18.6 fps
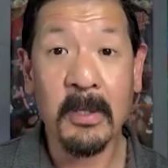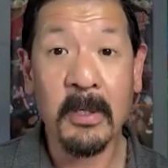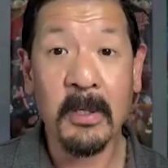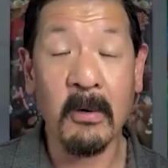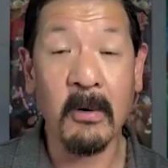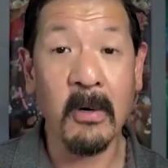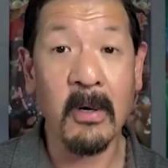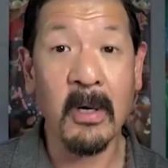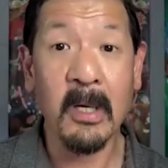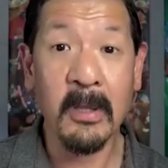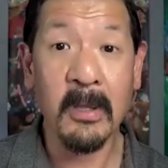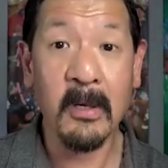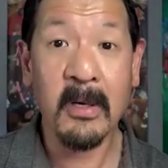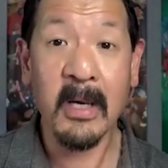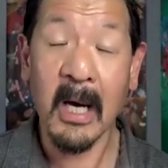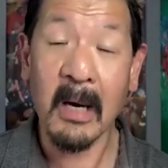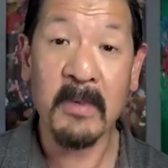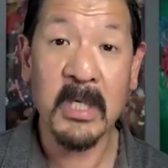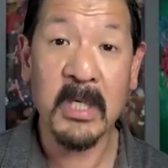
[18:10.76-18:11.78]
or
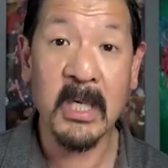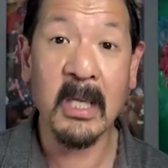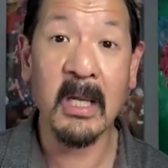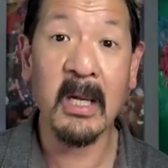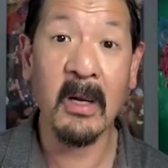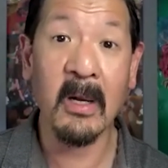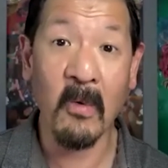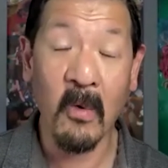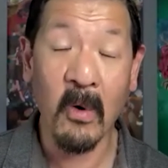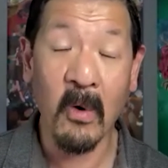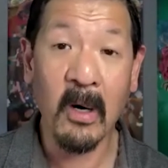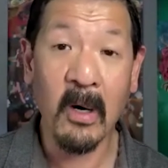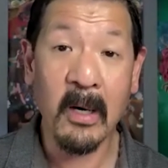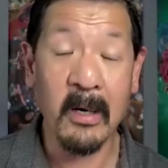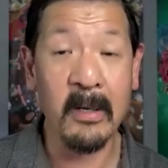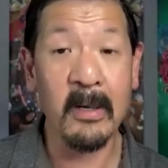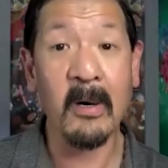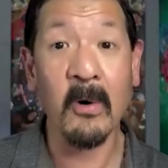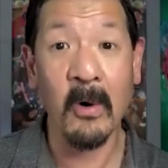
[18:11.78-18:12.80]
undercompensated at work
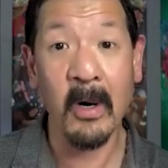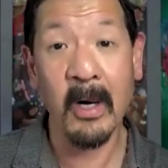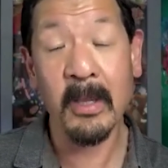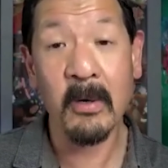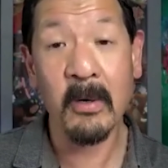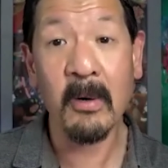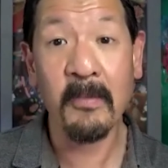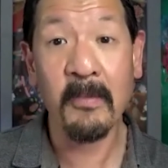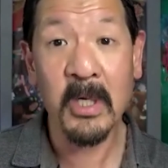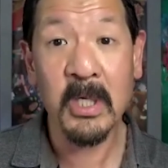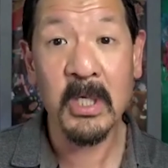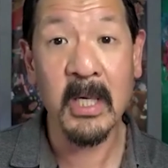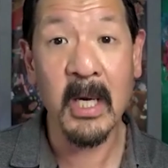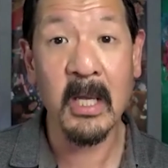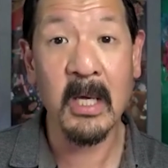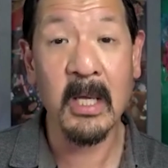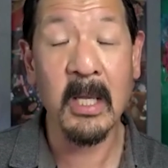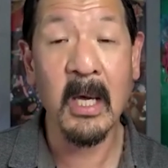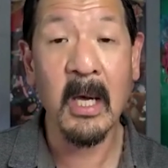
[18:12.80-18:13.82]
or
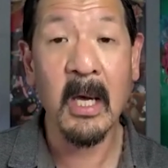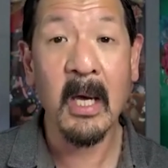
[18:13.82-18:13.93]
underappreciated.